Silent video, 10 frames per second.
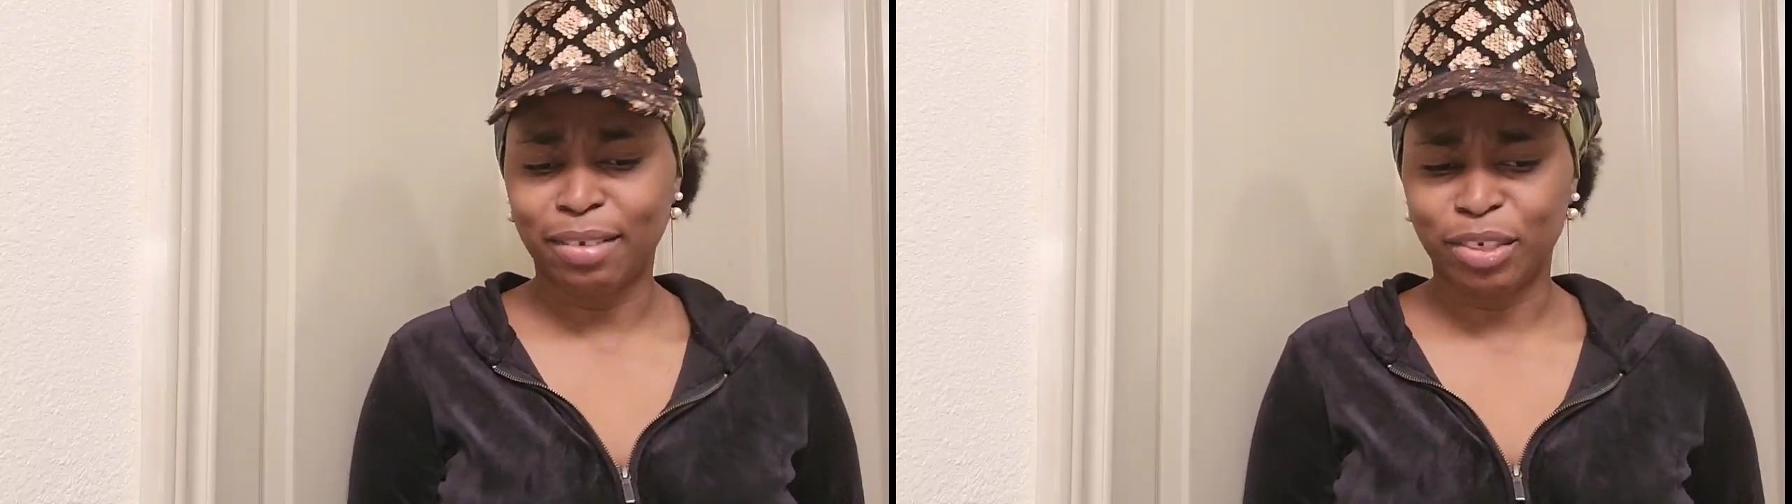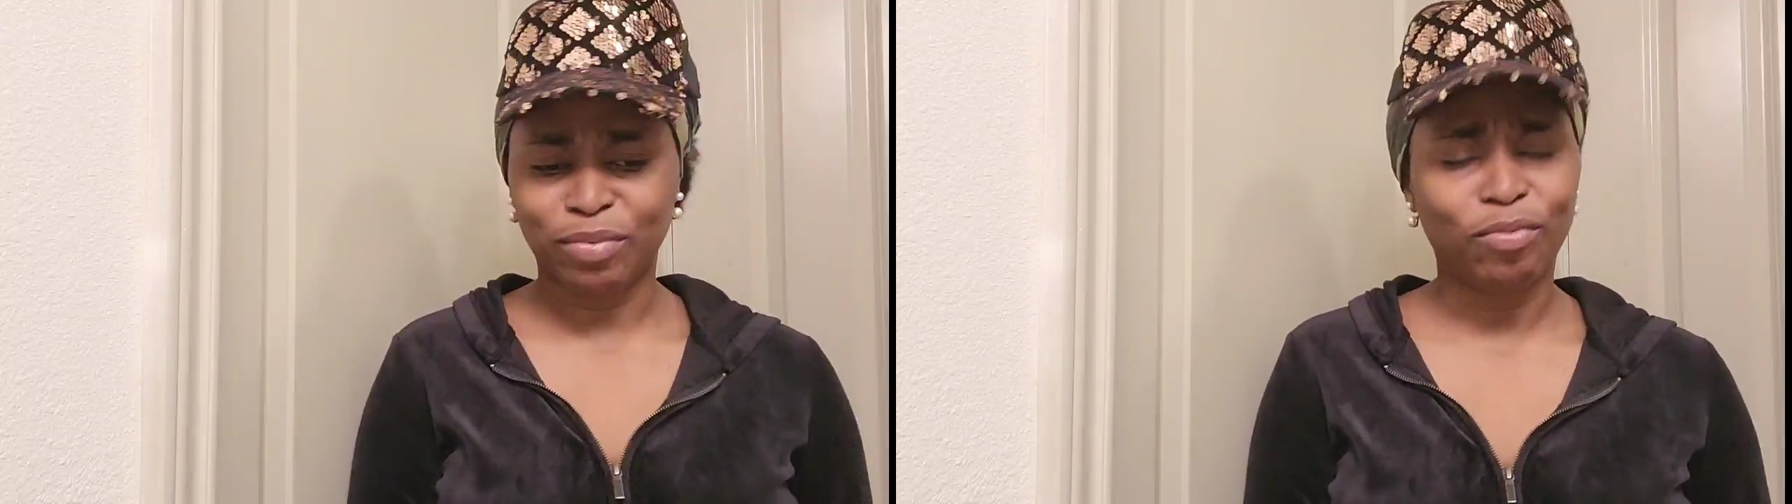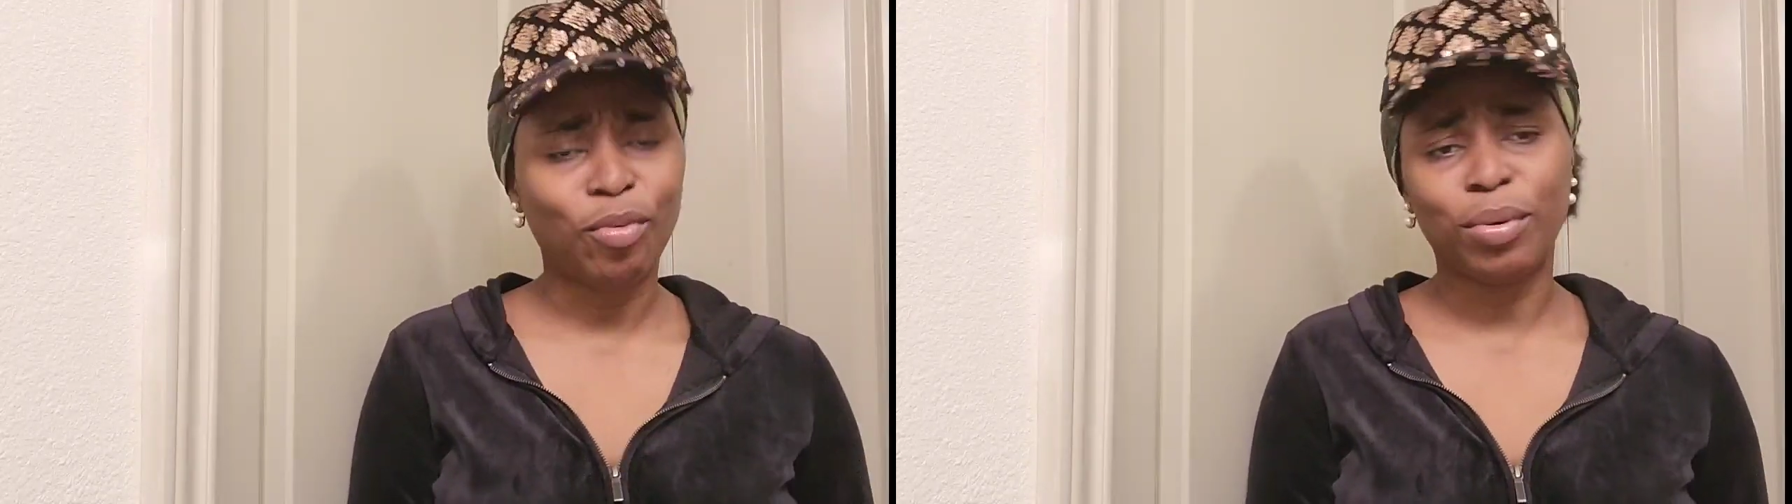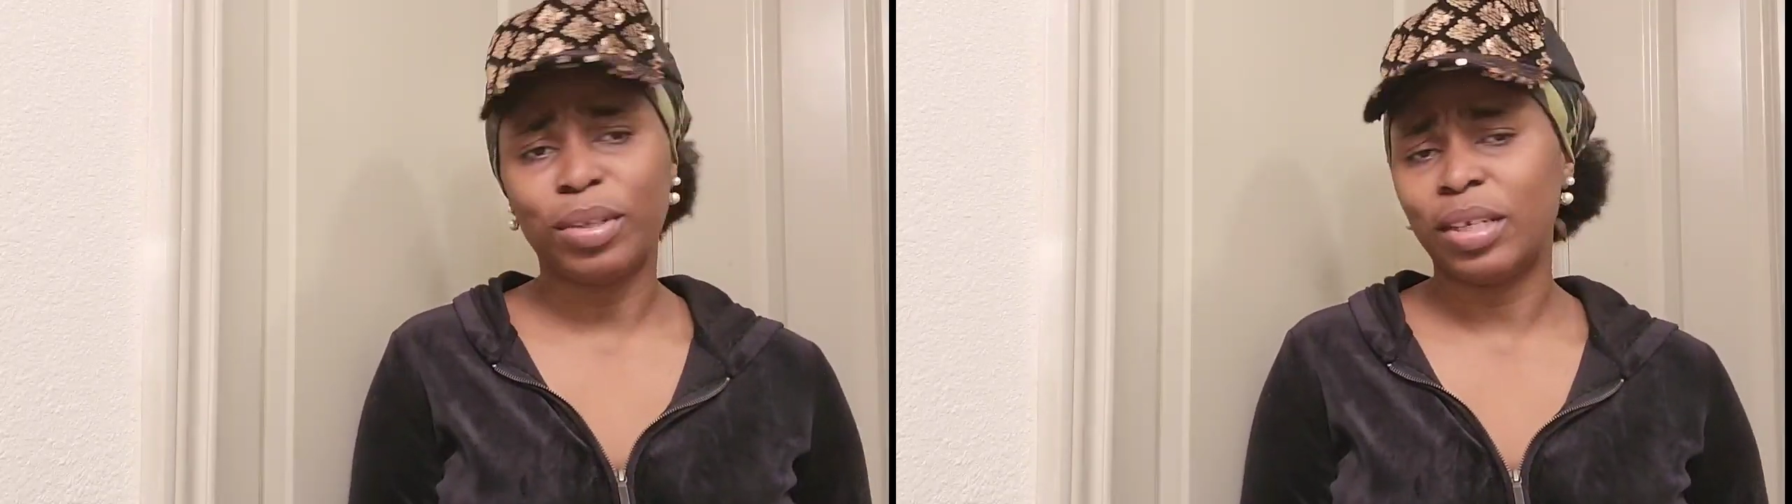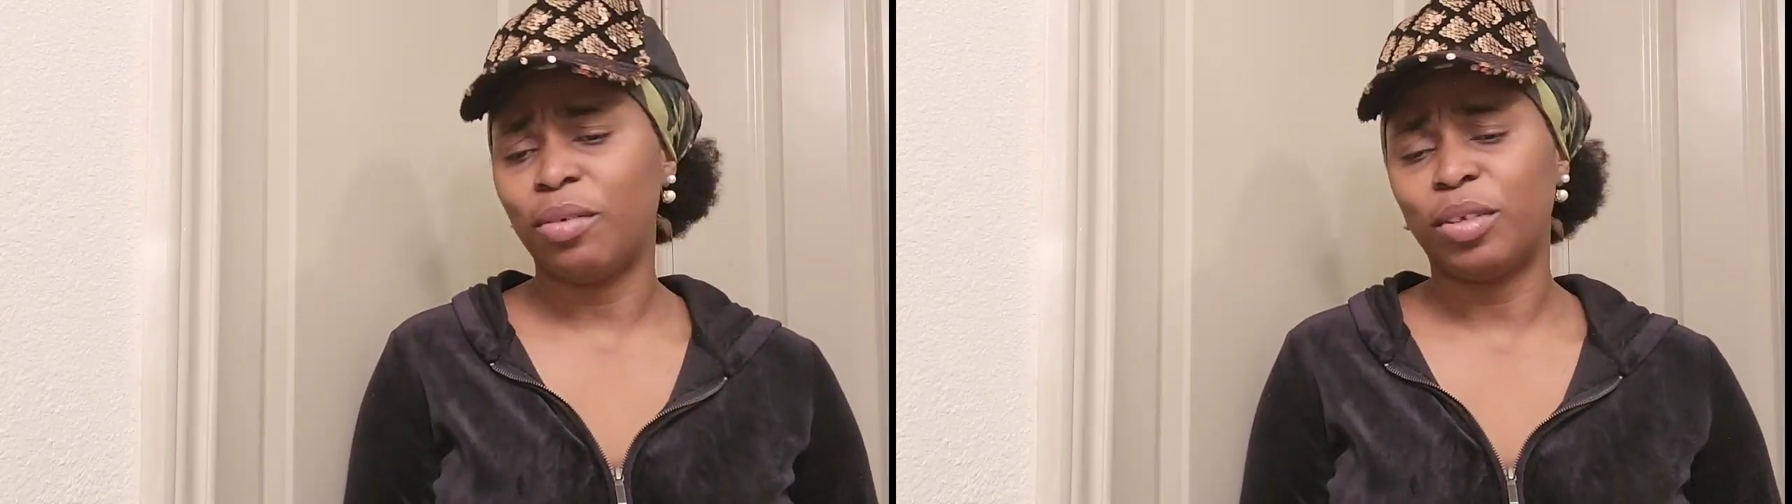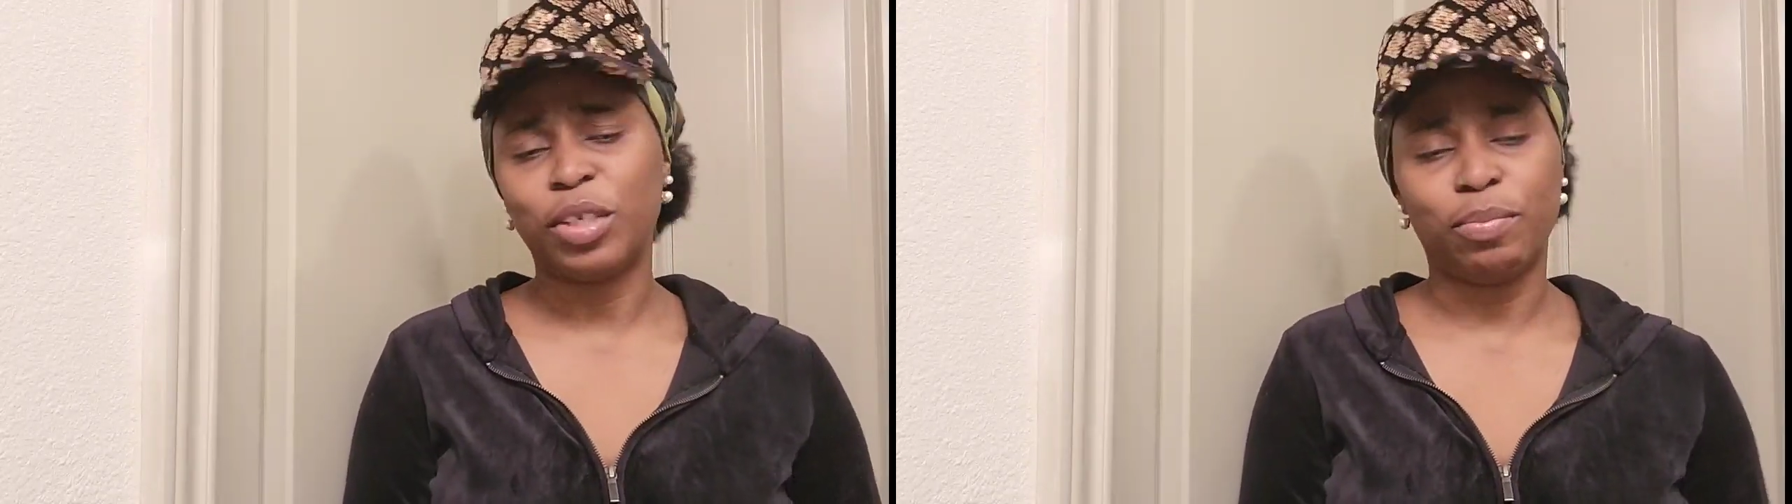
there was fruit, you know,